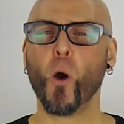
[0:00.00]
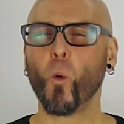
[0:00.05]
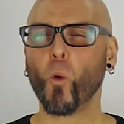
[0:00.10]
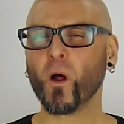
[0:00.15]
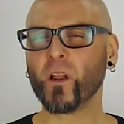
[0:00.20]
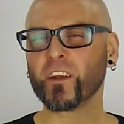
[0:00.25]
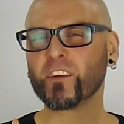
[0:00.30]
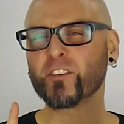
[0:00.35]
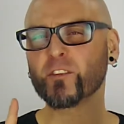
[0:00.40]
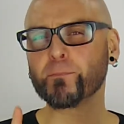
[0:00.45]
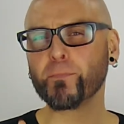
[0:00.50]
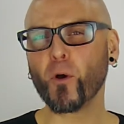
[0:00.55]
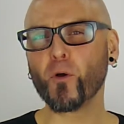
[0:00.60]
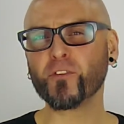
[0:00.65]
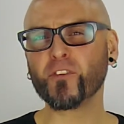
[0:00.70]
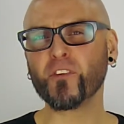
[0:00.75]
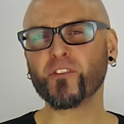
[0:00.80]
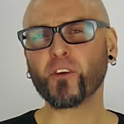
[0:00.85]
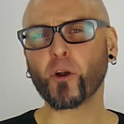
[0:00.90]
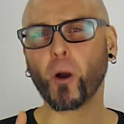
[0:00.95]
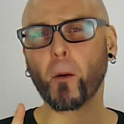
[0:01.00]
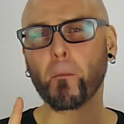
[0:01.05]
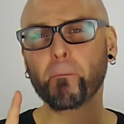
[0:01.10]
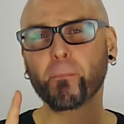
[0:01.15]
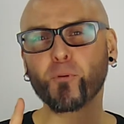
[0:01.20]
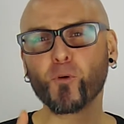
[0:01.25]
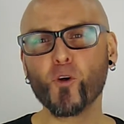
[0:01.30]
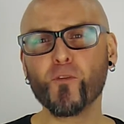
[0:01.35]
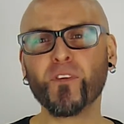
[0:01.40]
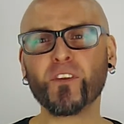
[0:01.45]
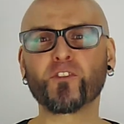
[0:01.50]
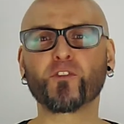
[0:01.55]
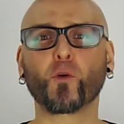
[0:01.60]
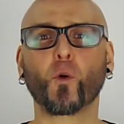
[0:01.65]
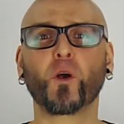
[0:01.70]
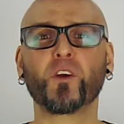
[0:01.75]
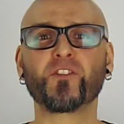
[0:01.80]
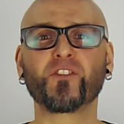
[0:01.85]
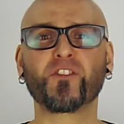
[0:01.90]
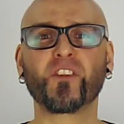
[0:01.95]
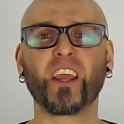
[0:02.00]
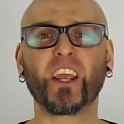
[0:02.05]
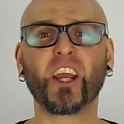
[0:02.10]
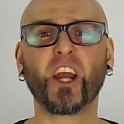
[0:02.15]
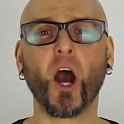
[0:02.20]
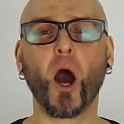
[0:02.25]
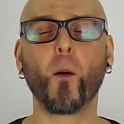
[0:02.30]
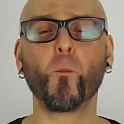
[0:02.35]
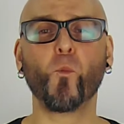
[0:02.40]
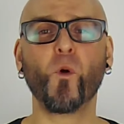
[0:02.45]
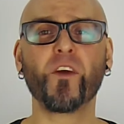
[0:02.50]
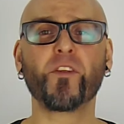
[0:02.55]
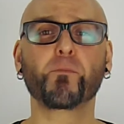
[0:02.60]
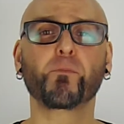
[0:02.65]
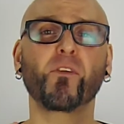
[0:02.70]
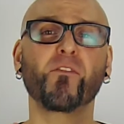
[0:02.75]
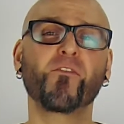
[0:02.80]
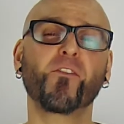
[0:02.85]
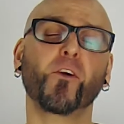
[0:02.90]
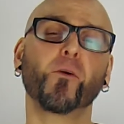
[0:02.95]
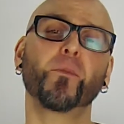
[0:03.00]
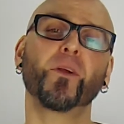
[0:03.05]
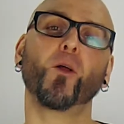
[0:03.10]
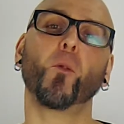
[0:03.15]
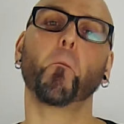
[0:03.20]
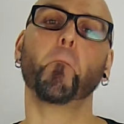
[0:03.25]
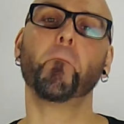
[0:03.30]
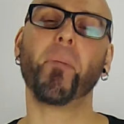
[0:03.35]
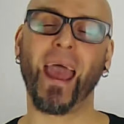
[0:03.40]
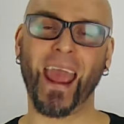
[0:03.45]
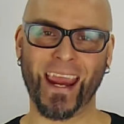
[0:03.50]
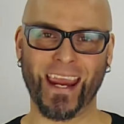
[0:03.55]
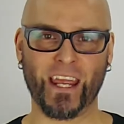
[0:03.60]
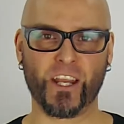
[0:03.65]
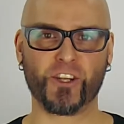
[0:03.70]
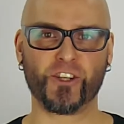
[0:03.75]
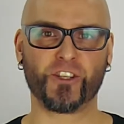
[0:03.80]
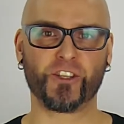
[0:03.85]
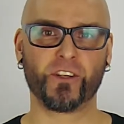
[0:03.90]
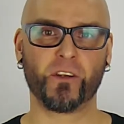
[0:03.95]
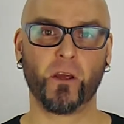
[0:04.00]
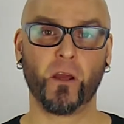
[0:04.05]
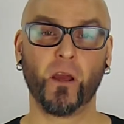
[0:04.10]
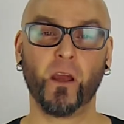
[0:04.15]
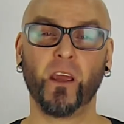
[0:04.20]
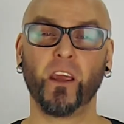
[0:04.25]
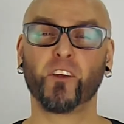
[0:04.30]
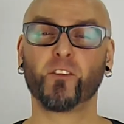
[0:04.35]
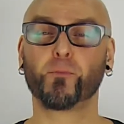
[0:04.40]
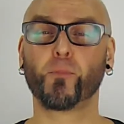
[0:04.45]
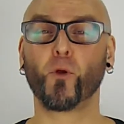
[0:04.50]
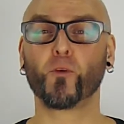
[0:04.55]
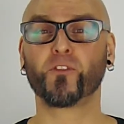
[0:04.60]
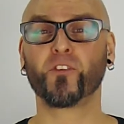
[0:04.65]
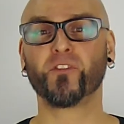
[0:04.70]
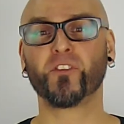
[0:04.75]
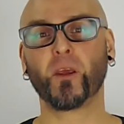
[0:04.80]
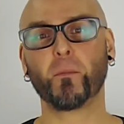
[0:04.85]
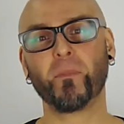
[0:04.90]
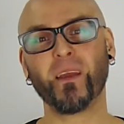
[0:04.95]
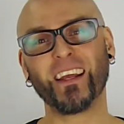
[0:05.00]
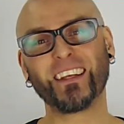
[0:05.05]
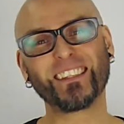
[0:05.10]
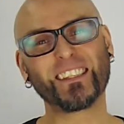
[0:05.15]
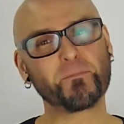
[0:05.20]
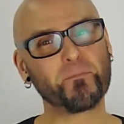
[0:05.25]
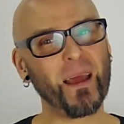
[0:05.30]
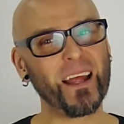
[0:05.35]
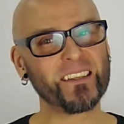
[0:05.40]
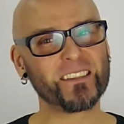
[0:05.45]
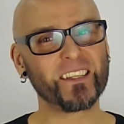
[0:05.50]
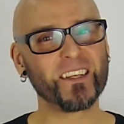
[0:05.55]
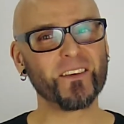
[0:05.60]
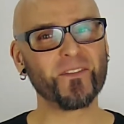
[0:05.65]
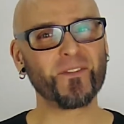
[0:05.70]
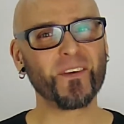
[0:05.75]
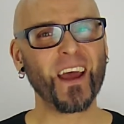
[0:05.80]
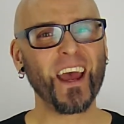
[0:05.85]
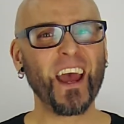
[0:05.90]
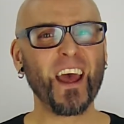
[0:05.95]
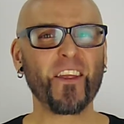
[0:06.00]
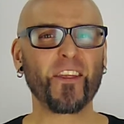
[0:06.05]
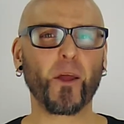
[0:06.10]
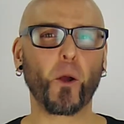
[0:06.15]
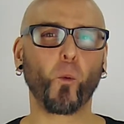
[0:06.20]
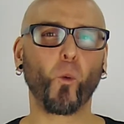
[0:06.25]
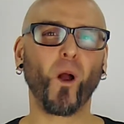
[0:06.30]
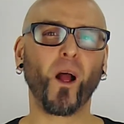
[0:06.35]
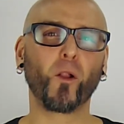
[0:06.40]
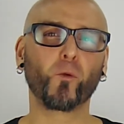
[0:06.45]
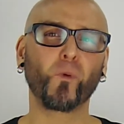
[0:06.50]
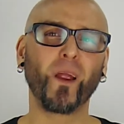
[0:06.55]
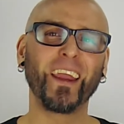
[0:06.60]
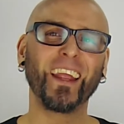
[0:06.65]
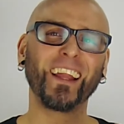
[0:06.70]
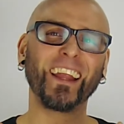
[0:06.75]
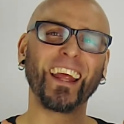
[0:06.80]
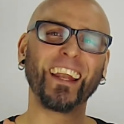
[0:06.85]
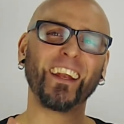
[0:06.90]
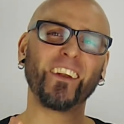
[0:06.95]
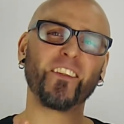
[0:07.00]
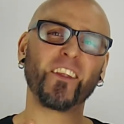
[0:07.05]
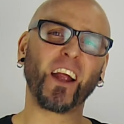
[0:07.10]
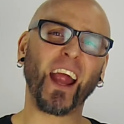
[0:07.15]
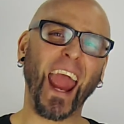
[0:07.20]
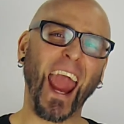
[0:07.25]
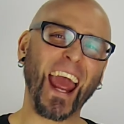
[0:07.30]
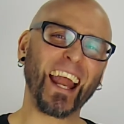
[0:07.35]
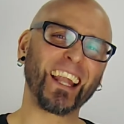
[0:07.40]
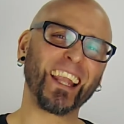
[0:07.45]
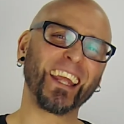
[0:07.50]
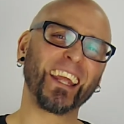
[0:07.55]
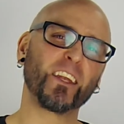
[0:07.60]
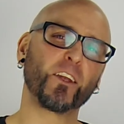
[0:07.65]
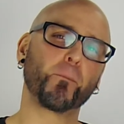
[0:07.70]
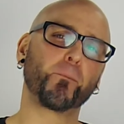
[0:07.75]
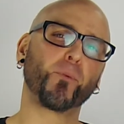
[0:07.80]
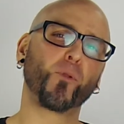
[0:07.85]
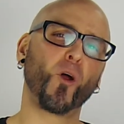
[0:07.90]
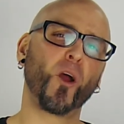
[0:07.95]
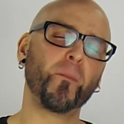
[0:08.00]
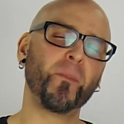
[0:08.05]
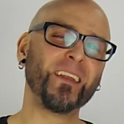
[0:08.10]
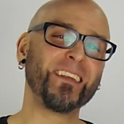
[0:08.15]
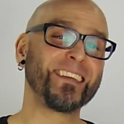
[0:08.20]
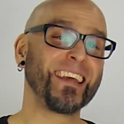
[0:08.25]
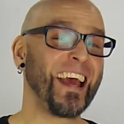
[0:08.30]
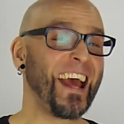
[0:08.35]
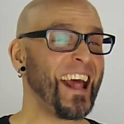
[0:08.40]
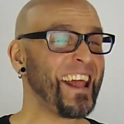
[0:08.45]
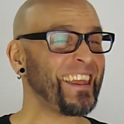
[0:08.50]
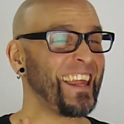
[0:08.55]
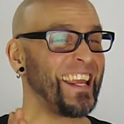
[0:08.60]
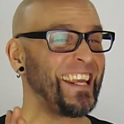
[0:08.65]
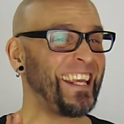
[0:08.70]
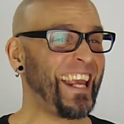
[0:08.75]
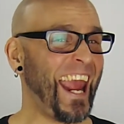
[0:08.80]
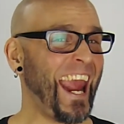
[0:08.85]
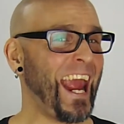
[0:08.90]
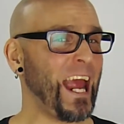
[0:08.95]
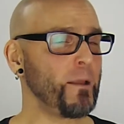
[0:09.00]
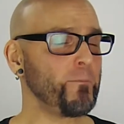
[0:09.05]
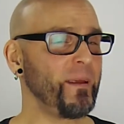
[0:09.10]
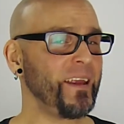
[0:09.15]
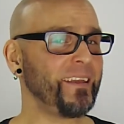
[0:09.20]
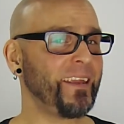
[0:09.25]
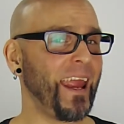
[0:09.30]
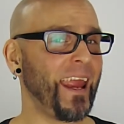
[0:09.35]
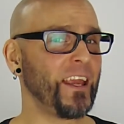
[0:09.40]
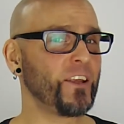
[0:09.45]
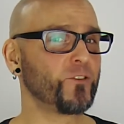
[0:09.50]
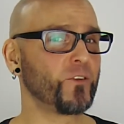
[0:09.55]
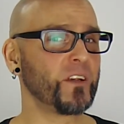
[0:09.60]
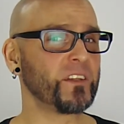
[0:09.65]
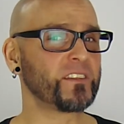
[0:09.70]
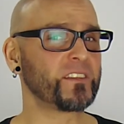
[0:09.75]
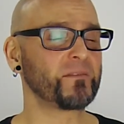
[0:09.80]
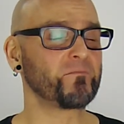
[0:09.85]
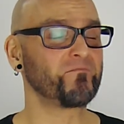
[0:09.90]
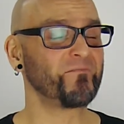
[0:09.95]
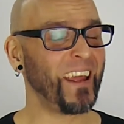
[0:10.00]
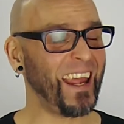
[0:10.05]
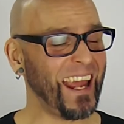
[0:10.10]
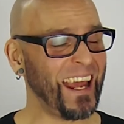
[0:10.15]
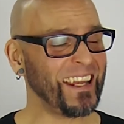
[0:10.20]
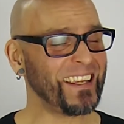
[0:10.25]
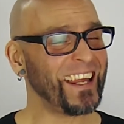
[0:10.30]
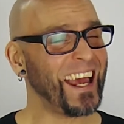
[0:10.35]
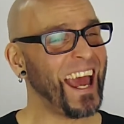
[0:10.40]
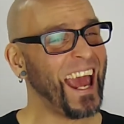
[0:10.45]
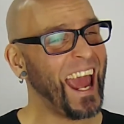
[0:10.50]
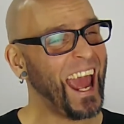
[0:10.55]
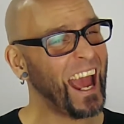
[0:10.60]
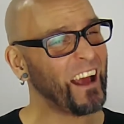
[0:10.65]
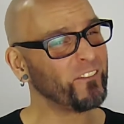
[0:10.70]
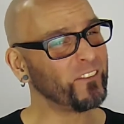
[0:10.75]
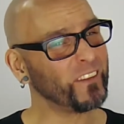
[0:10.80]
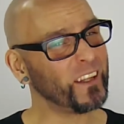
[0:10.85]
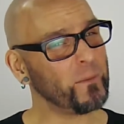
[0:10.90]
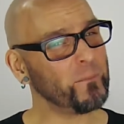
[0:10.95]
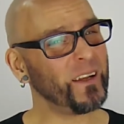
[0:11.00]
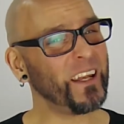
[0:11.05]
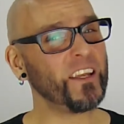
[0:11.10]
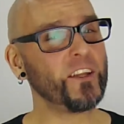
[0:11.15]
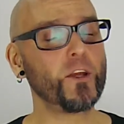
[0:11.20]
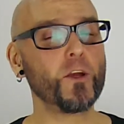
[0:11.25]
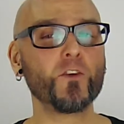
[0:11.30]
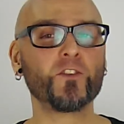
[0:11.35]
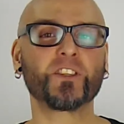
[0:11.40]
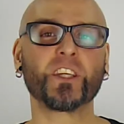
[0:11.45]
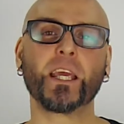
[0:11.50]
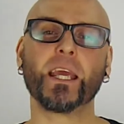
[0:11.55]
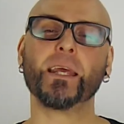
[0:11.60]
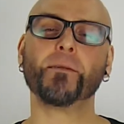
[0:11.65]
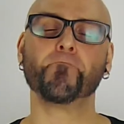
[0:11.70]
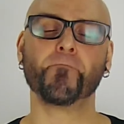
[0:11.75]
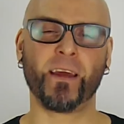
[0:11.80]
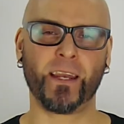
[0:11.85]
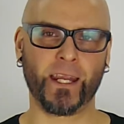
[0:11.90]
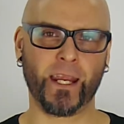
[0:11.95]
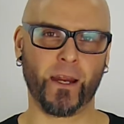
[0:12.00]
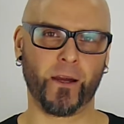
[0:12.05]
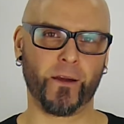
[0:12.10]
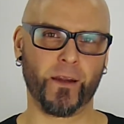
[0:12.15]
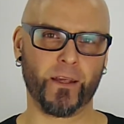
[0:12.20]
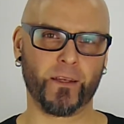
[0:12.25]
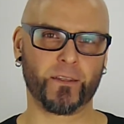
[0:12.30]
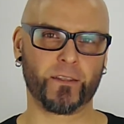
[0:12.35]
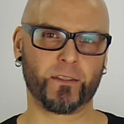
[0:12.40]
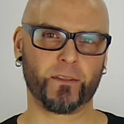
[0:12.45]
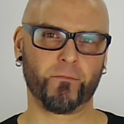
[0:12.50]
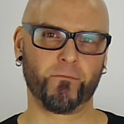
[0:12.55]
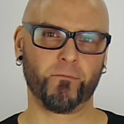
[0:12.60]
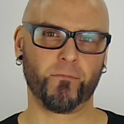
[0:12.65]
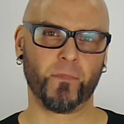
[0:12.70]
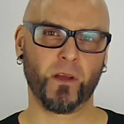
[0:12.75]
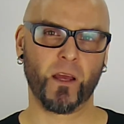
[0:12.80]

While explosives are a proven source, they come with proverbial baggage. Explosives can be expensive, they're well regulated in their handling and deployment, they can be dangerous, and have limited use in many areas.